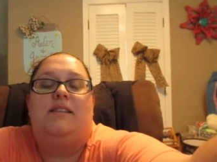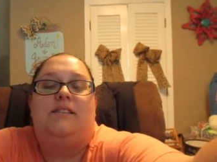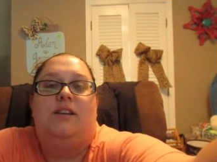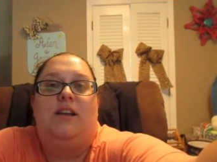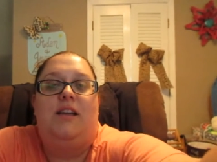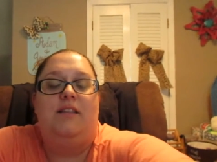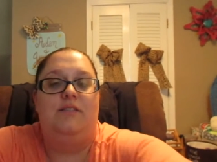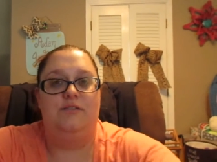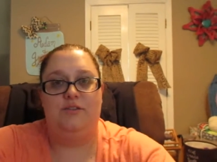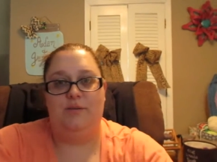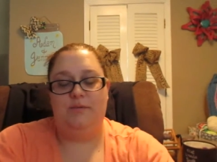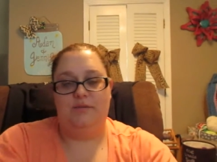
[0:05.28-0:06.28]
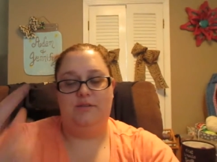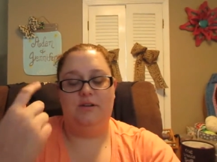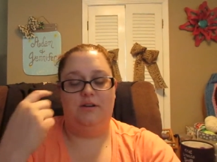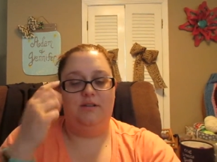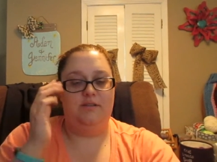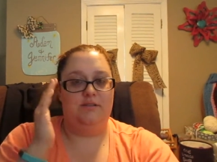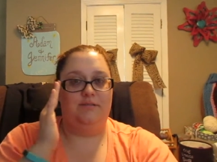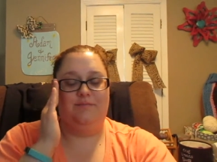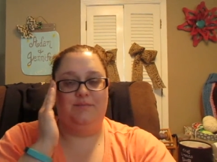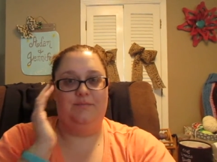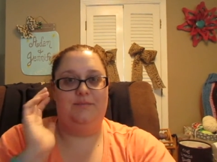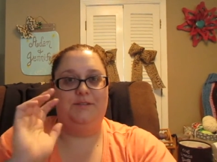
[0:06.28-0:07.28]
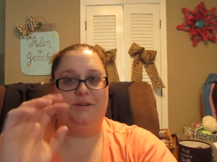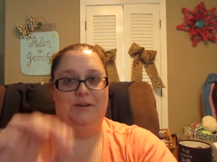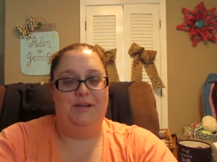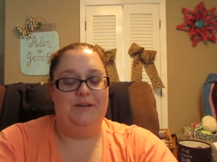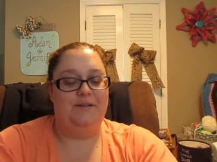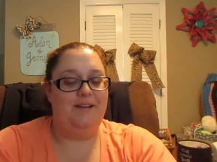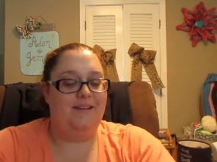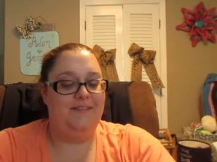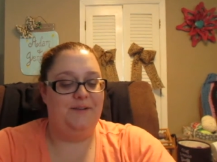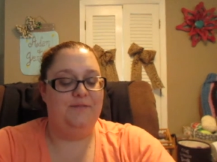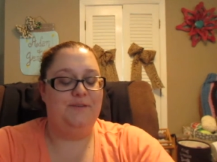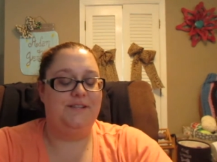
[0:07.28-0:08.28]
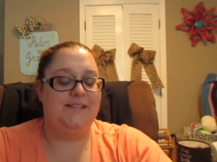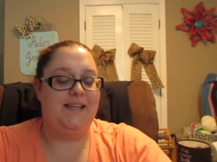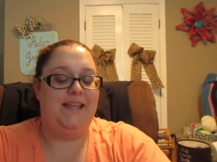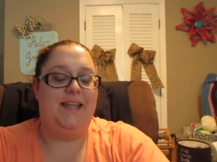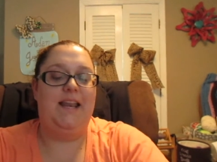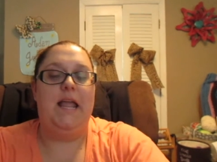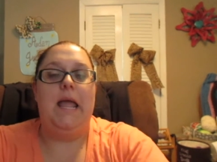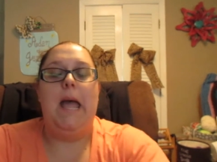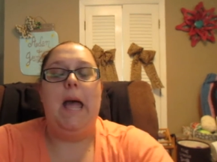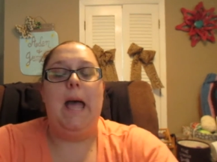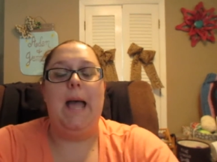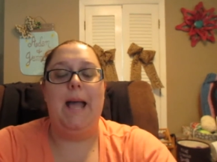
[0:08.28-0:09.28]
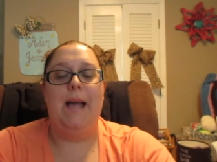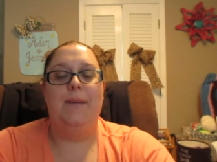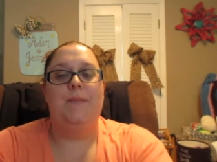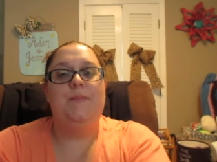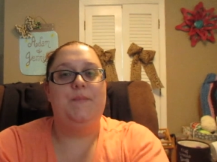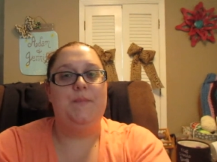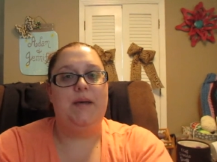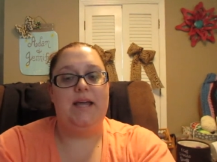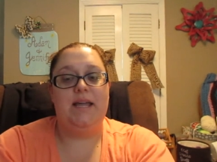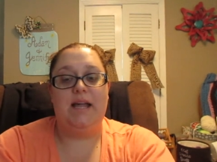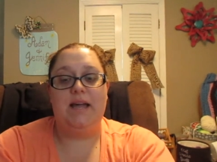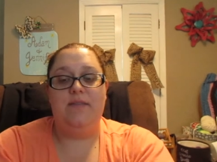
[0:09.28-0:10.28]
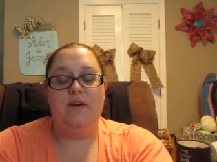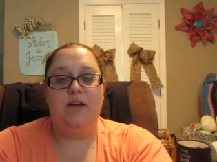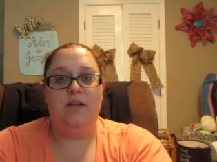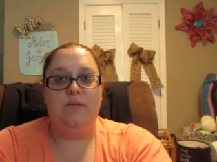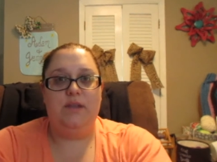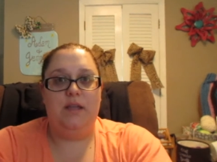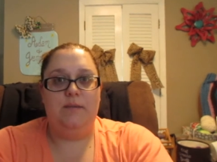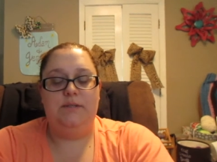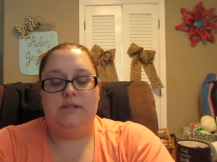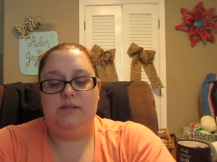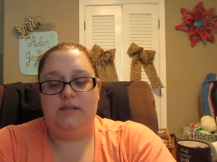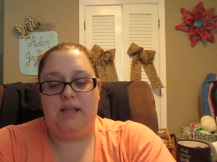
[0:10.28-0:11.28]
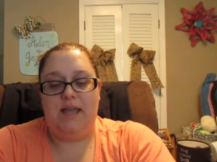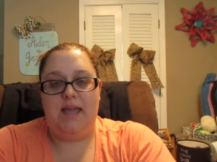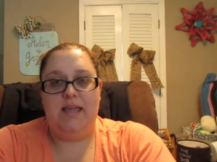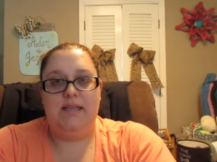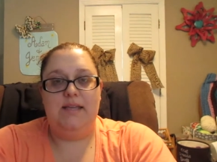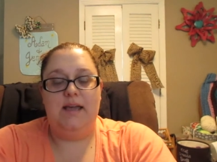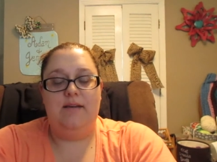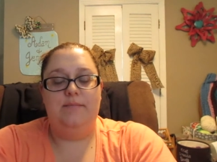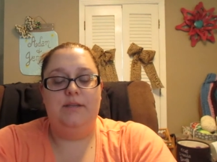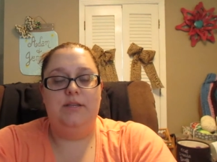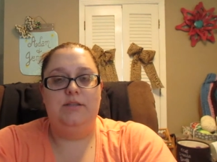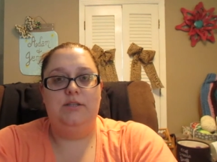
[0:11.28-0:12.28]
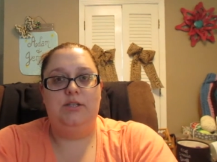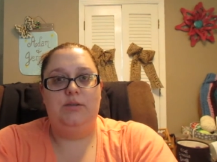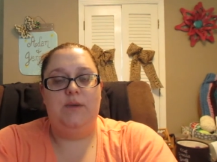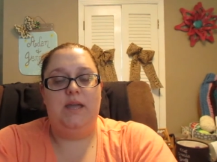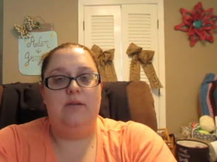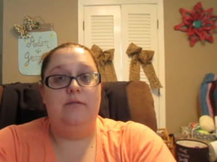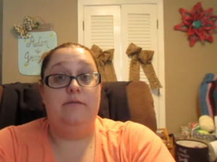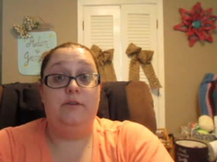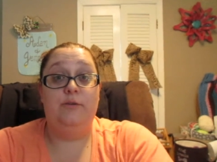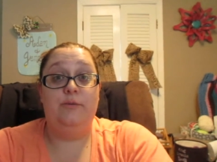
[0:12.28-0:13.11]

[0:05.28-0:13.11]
sorry I had a little trouble turning the screen around there for a second. But I thought I would come to you today. I'm going to do a review